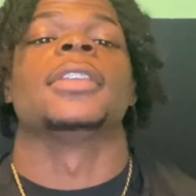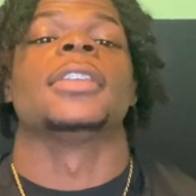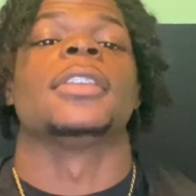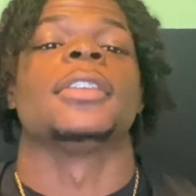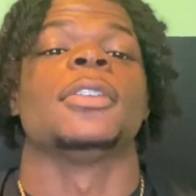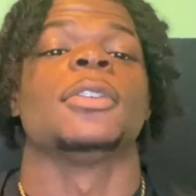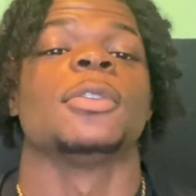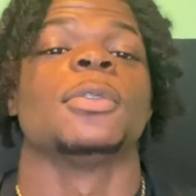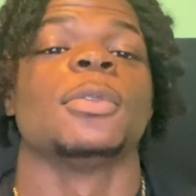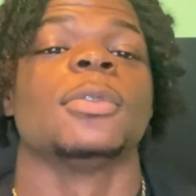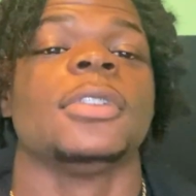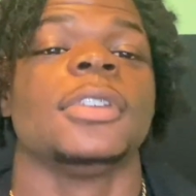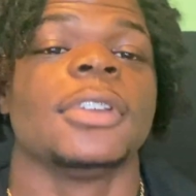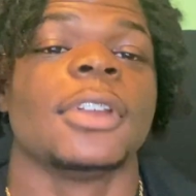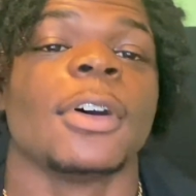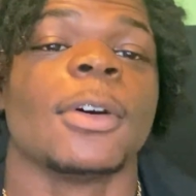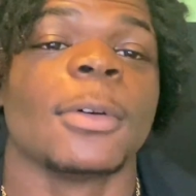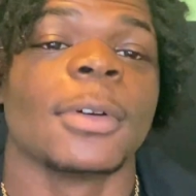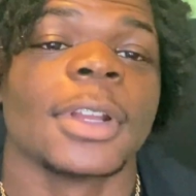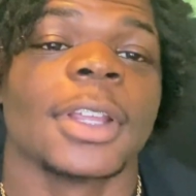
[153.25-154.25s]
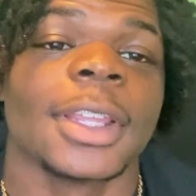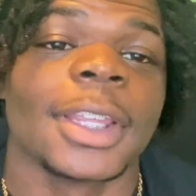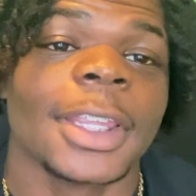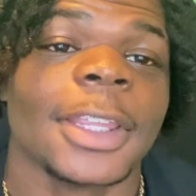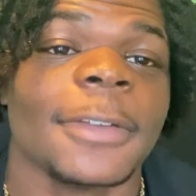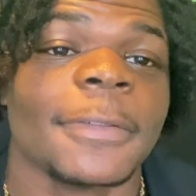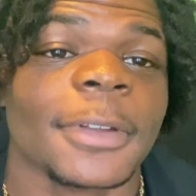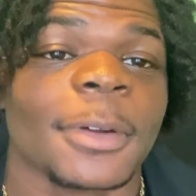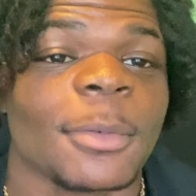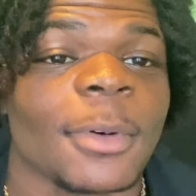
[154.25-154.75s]
You don't
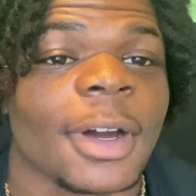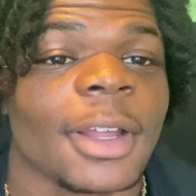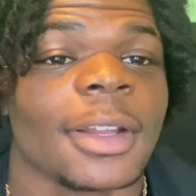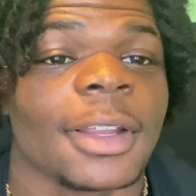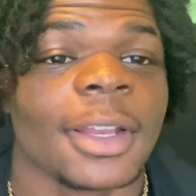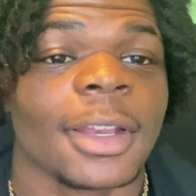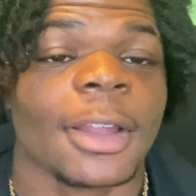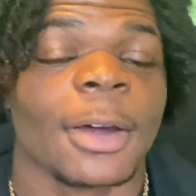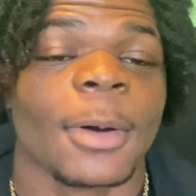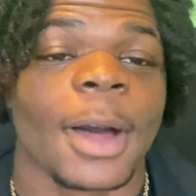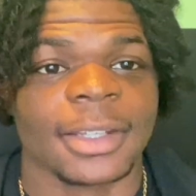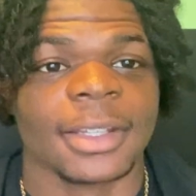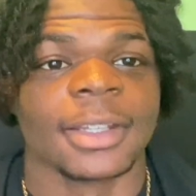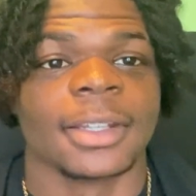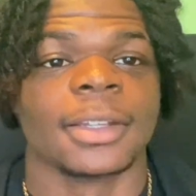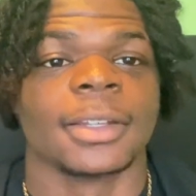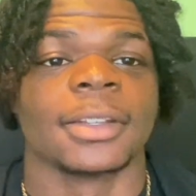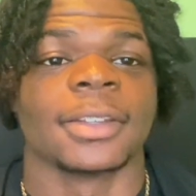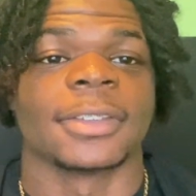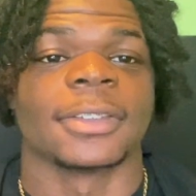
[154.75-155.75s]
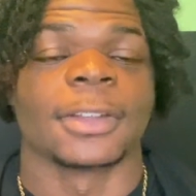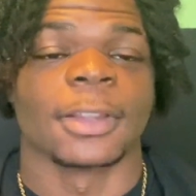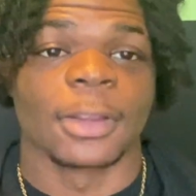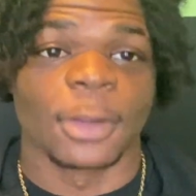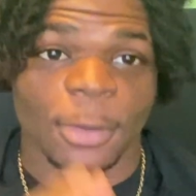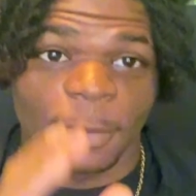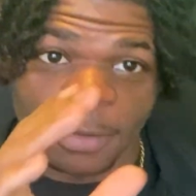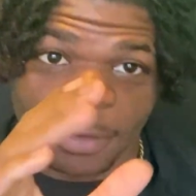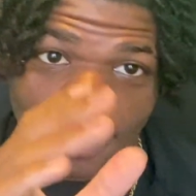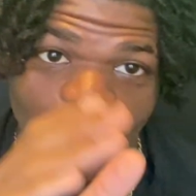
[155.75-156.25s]
even want to know. It's the
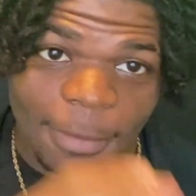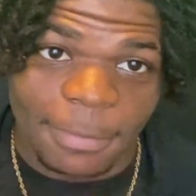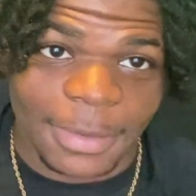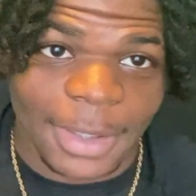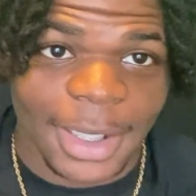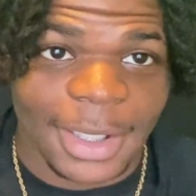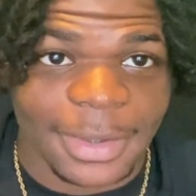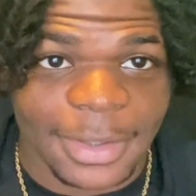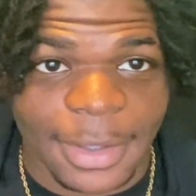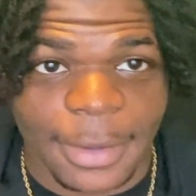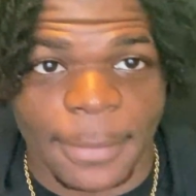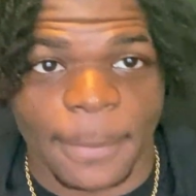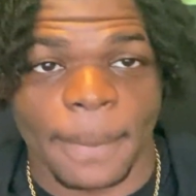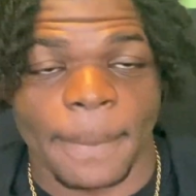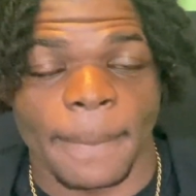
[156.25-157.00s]
little stuff like that.